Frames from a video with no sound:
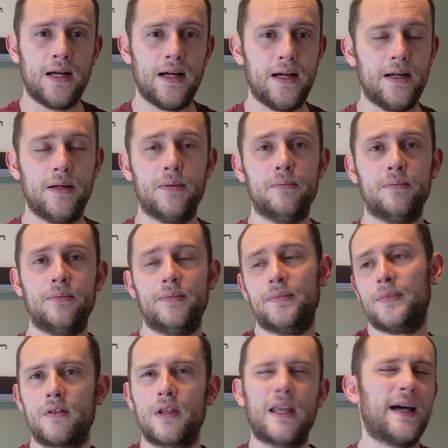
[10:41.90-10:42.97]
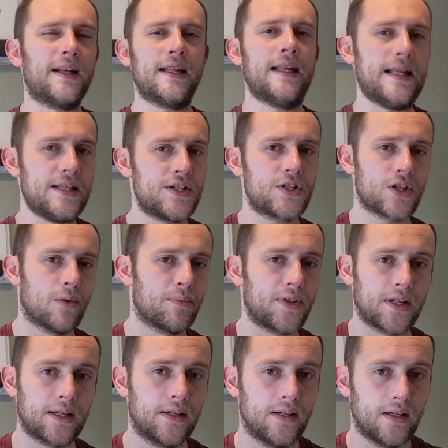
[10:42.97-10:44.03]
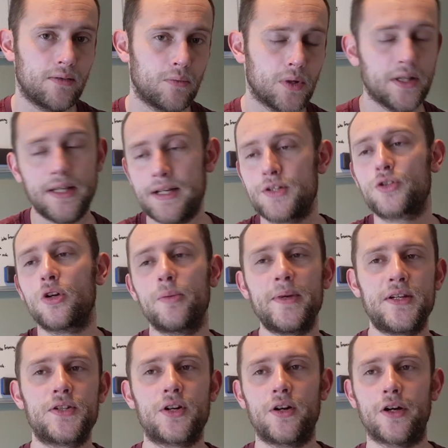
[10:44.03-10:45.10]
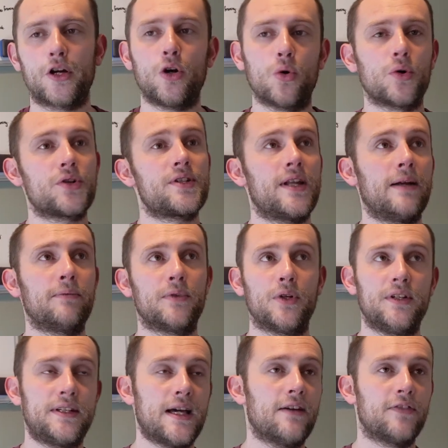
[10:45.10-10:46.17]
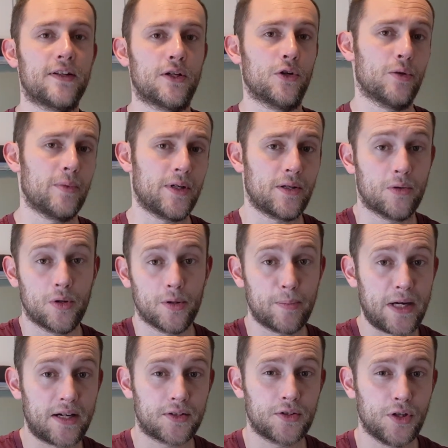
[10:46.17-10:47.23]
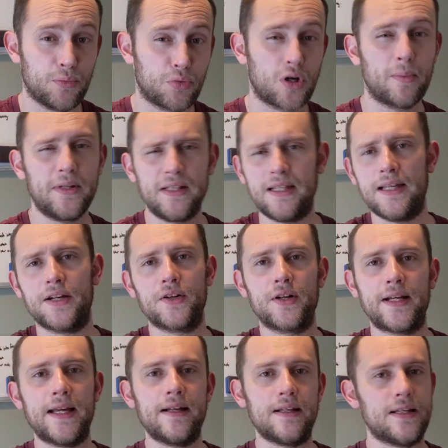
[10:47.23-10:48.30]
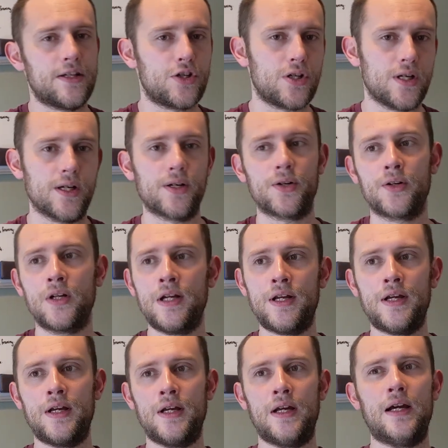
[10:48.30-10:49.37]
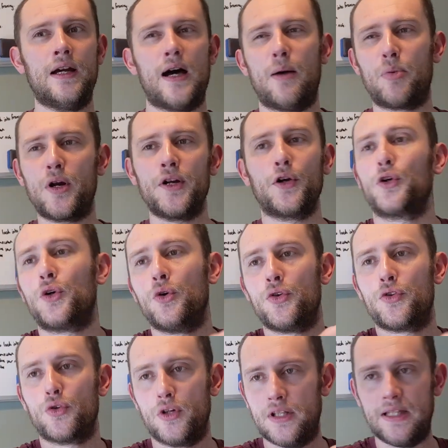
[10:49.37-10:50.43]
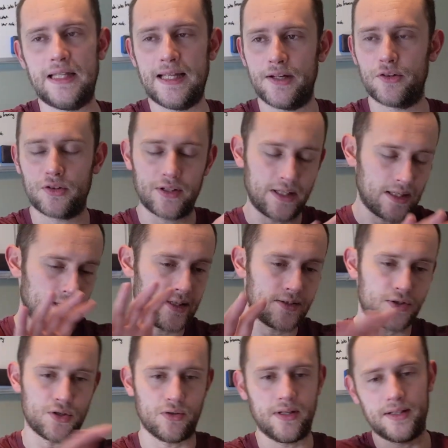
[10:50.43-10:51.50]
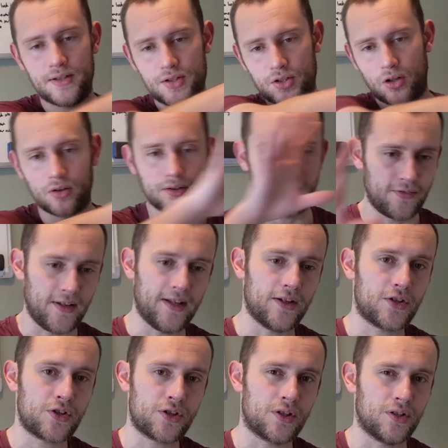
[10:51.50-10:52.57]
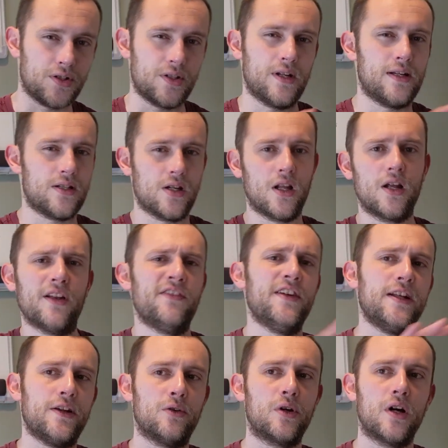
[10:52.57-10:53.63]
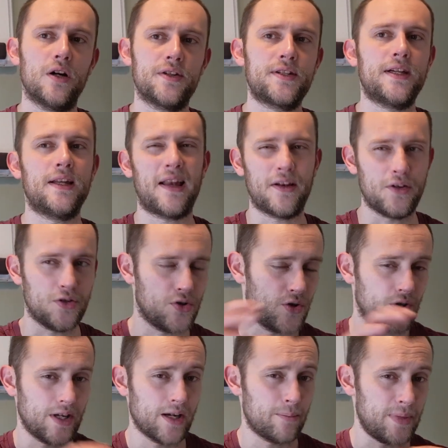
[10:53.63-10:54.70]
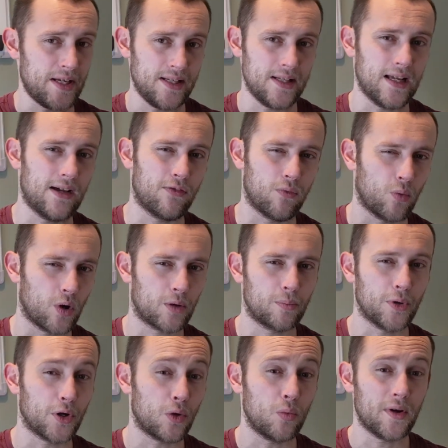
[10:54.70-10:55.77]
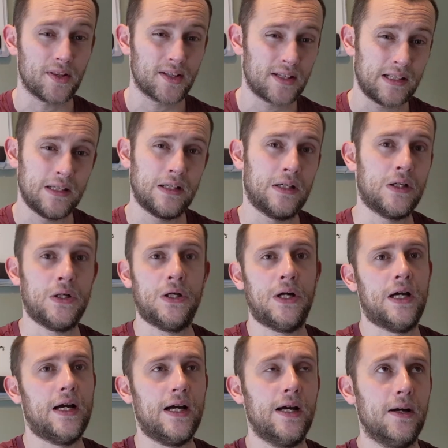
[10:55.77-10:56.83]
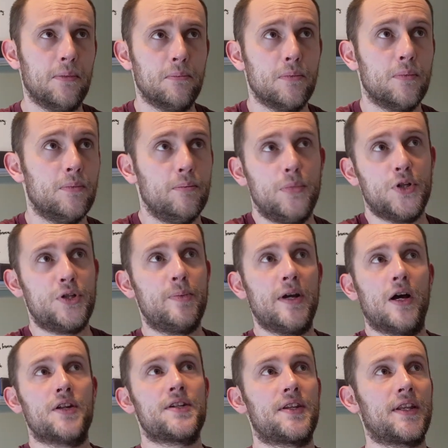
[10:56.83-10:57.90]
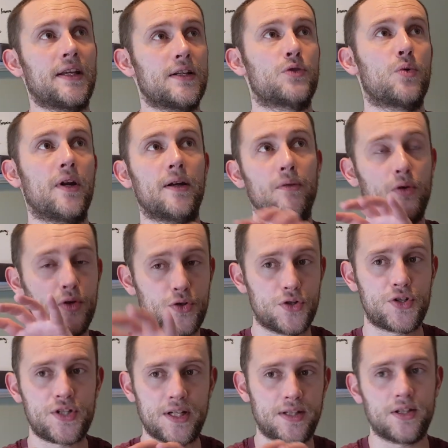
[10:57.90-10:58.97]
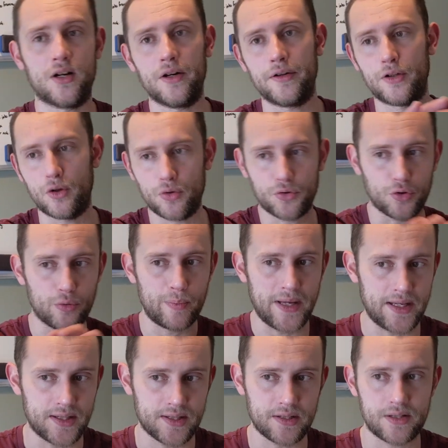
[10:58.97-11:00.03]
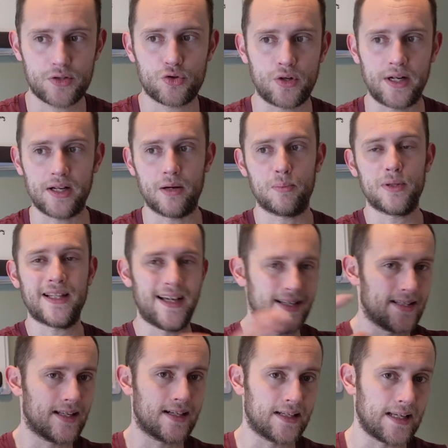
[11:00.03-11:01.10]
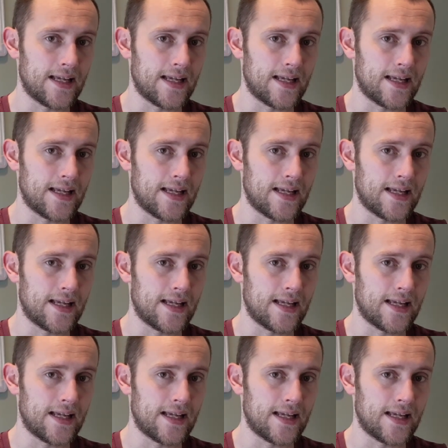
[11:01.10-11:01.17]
And it is something, well, it is going to be, sorry, a course that I'm definitely going to be going back to probably later again this year. I'll probably not go through it linearly, so like start to finish, because it's a lot of video content and you do get a PDF workbook with it. But to be honest, I think it's one I'm going to just sit down, go through pieces, try to apply that